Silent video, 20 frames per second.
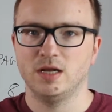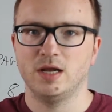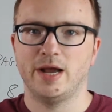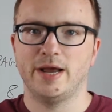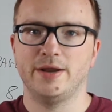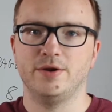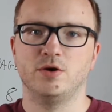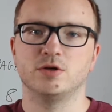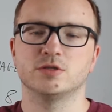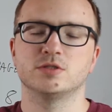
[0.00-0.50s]

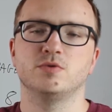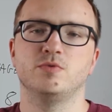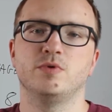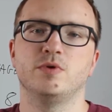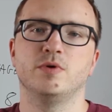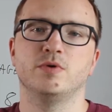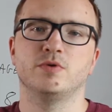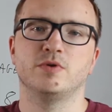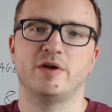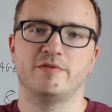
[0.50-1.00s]
and also
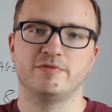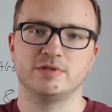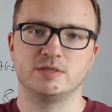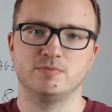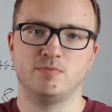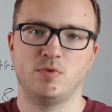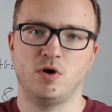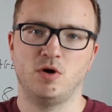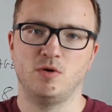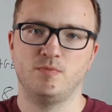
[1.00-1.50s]
we want to have a
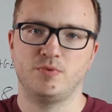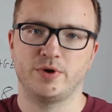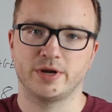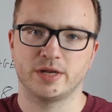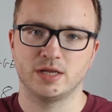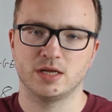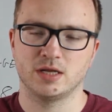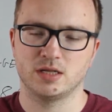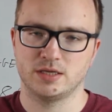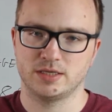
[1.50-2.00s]
small
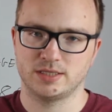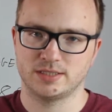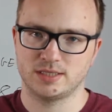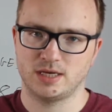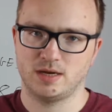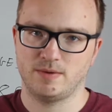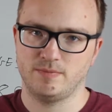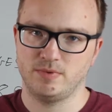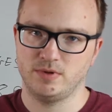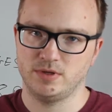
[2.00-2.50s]
practical
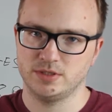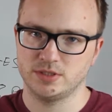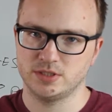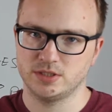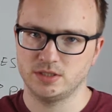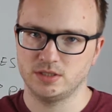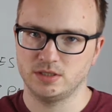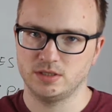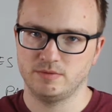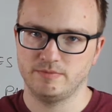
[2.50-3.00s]
example
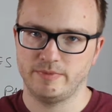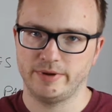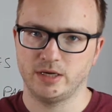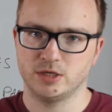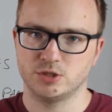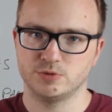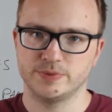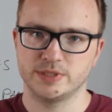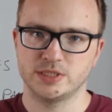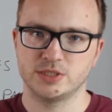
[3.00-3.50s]
in
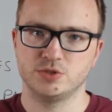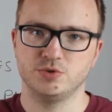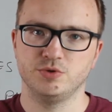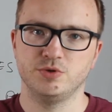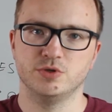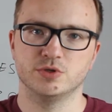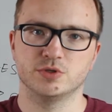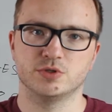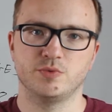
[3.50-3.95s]
Management Studio,